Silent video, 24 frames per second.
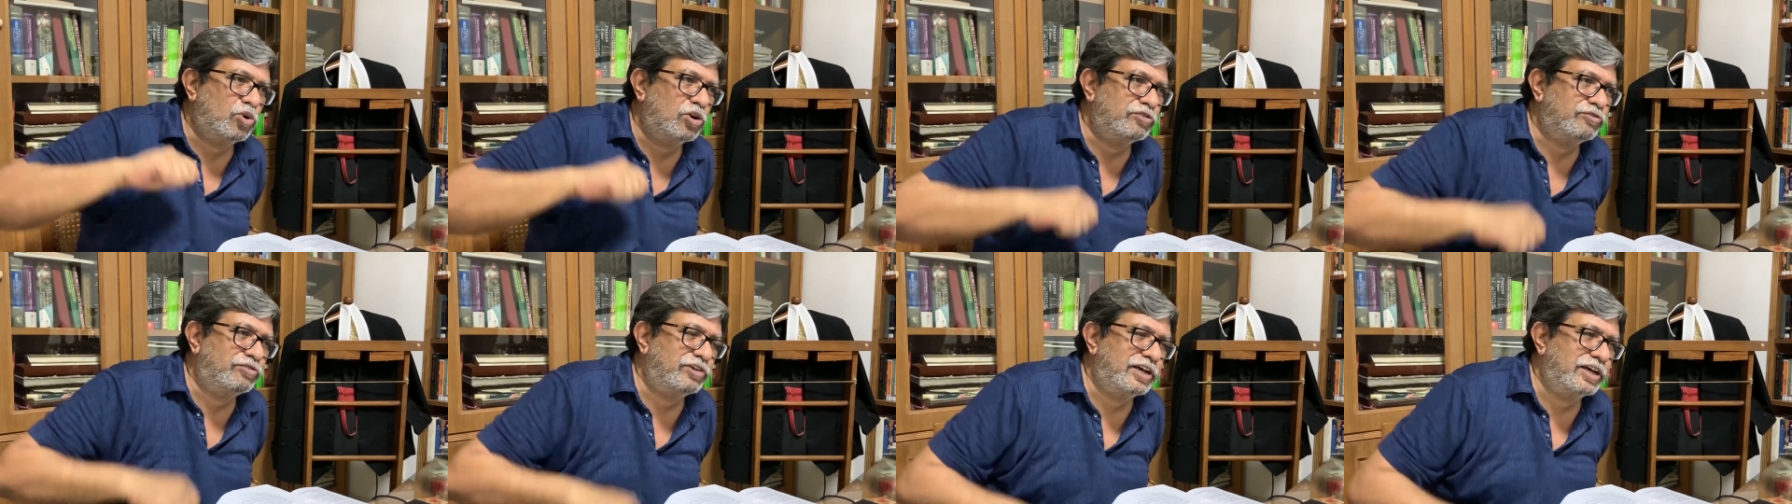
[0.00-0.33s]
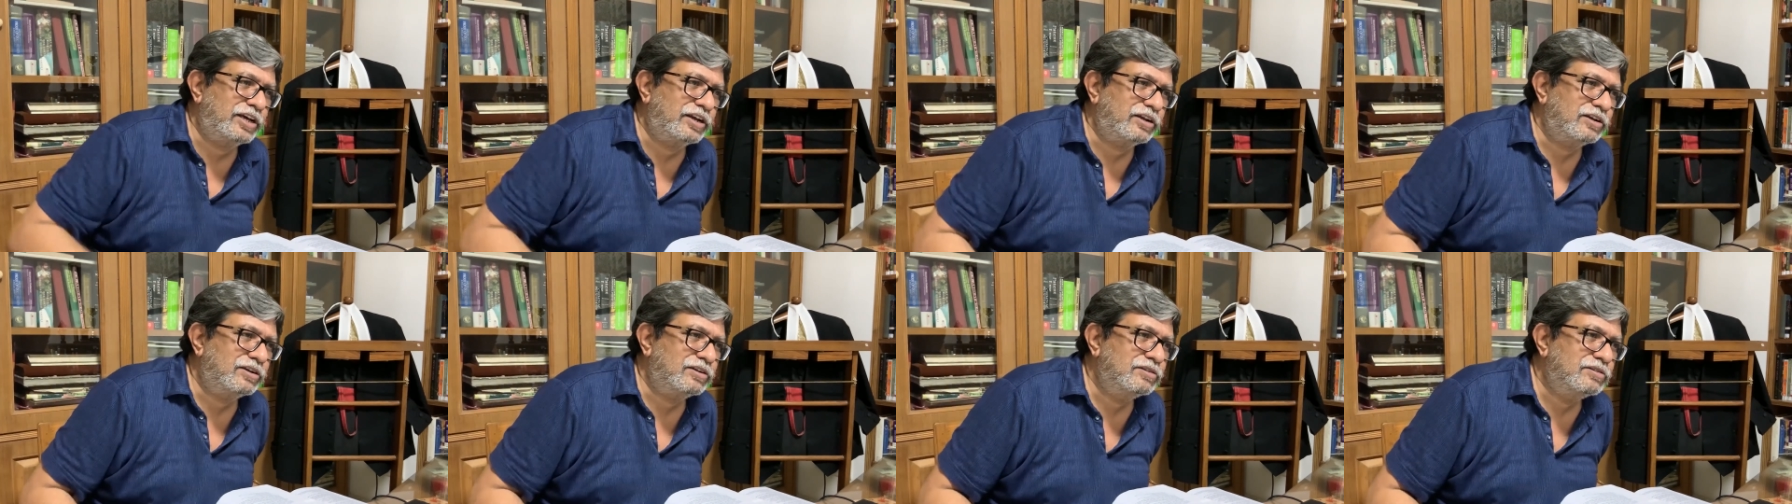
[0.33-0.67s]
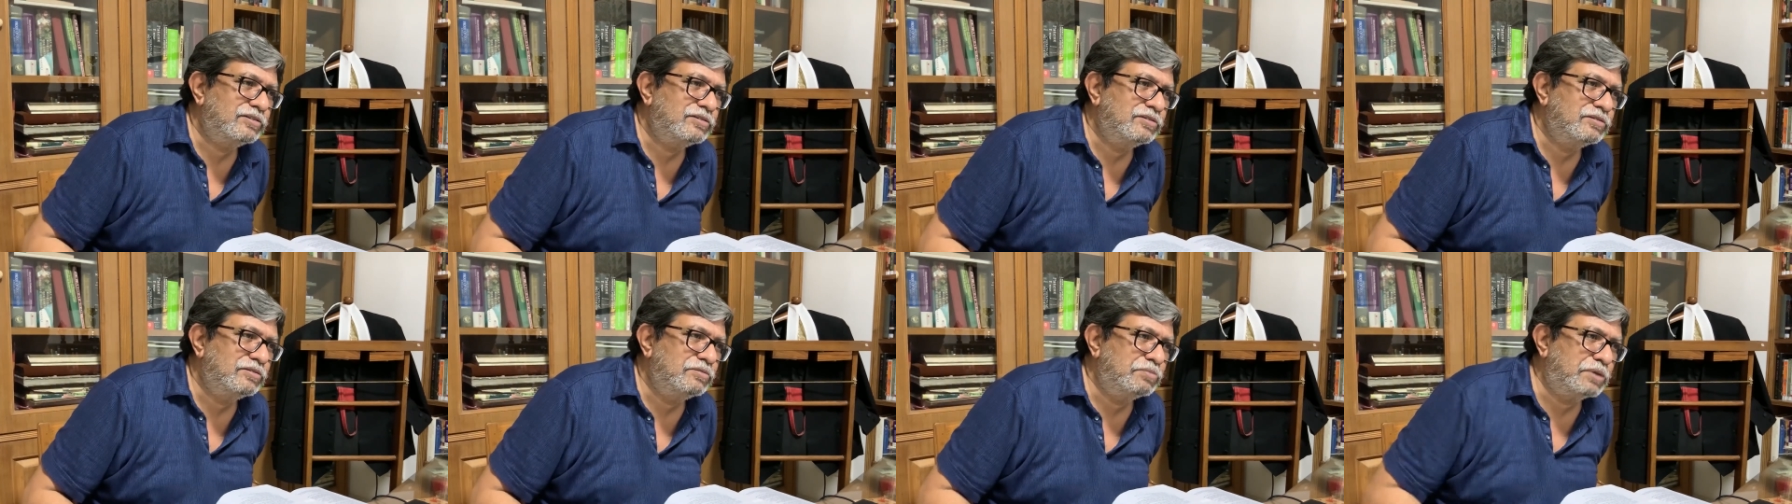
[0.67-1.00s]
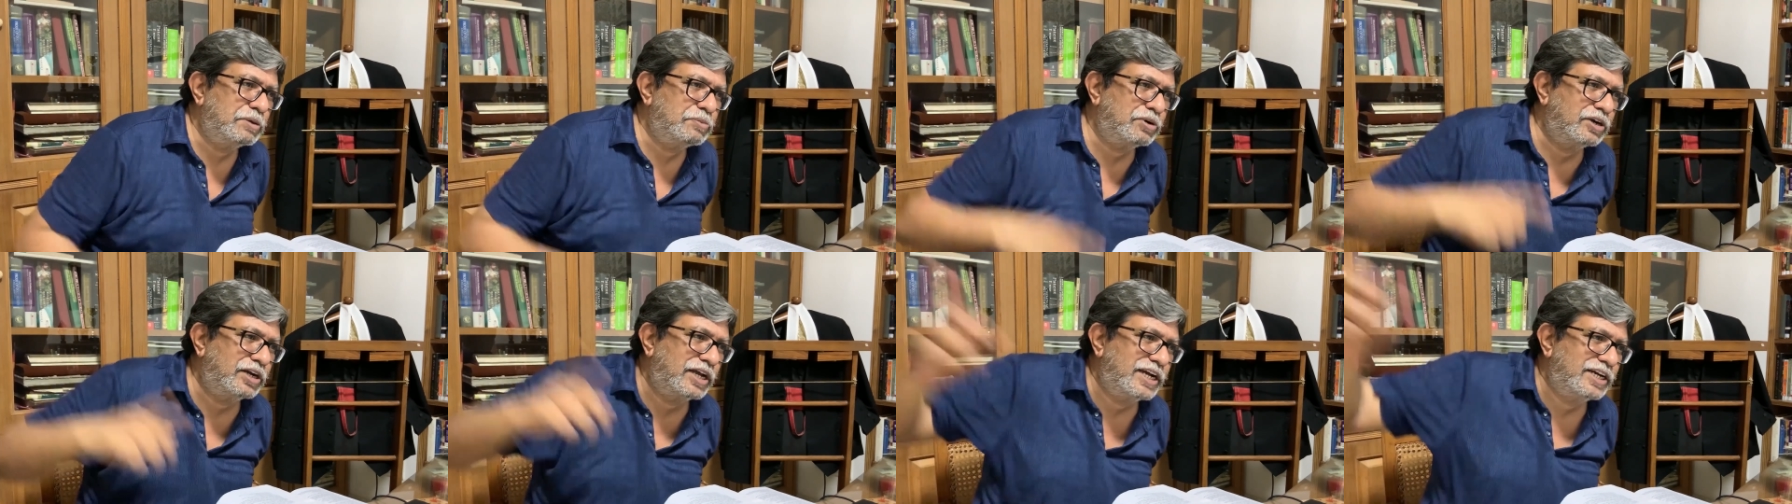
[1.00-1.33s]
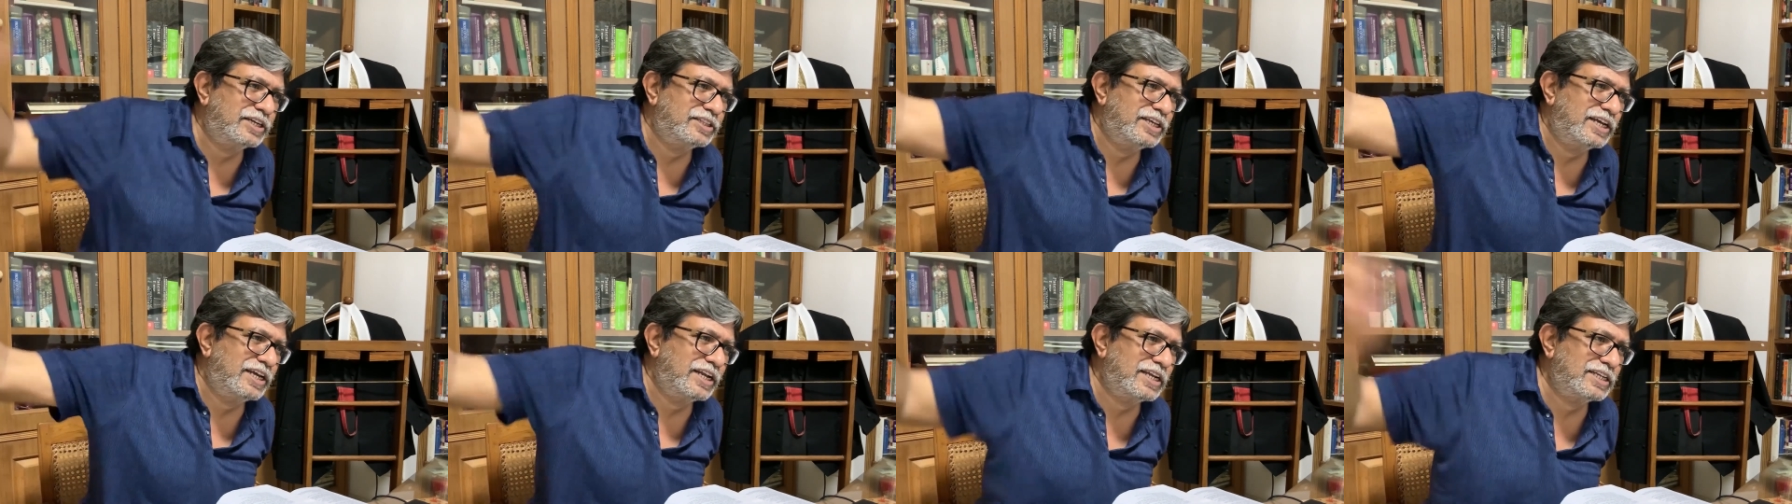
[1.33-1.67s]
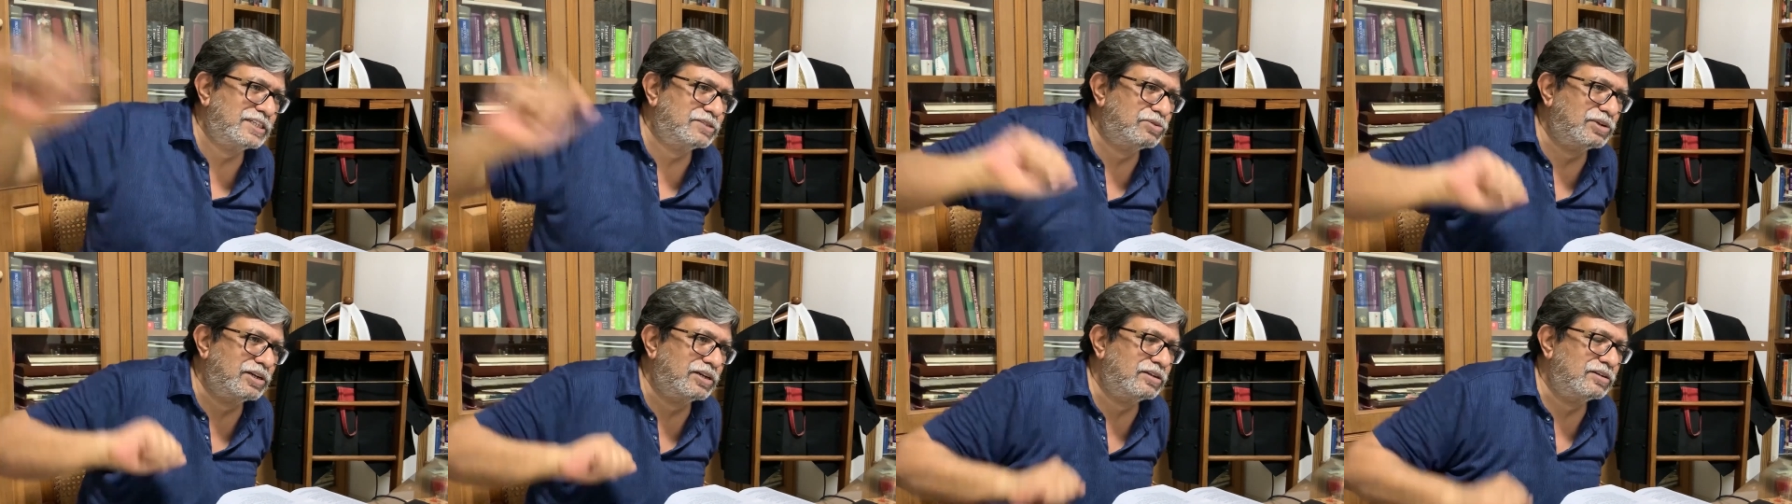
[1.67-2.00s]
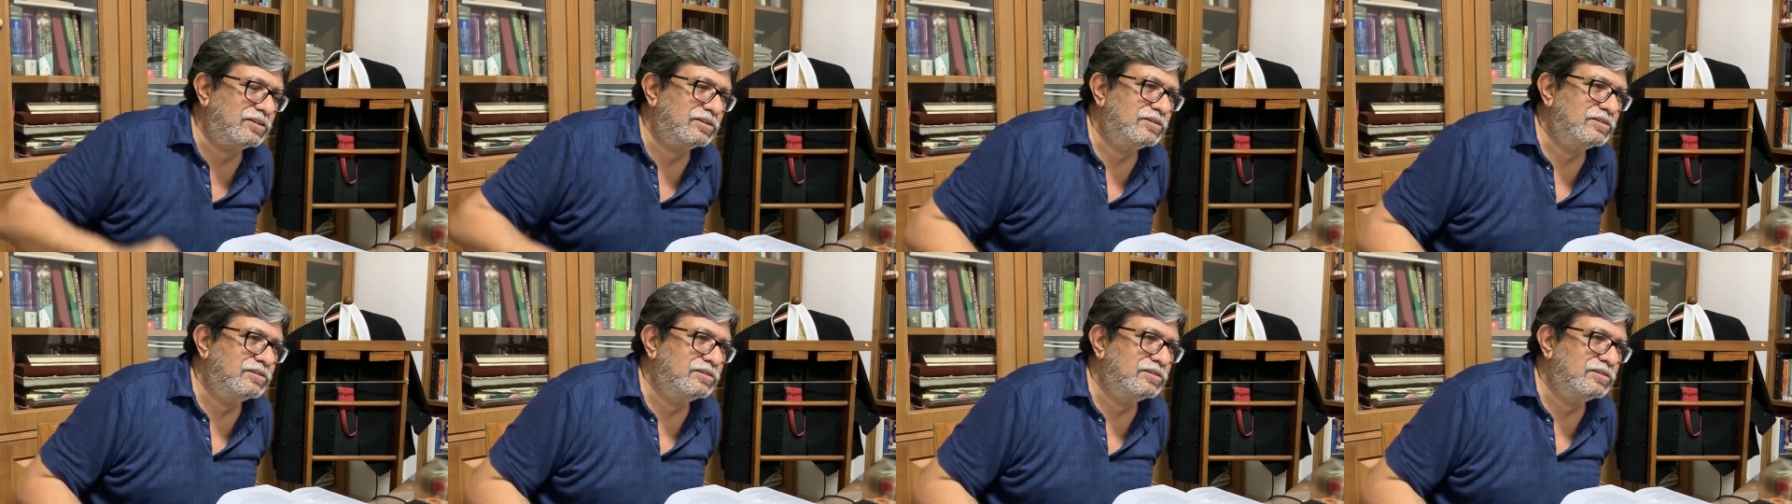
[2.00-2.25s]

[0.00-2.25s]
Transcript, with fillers: caught fire. People died there as well.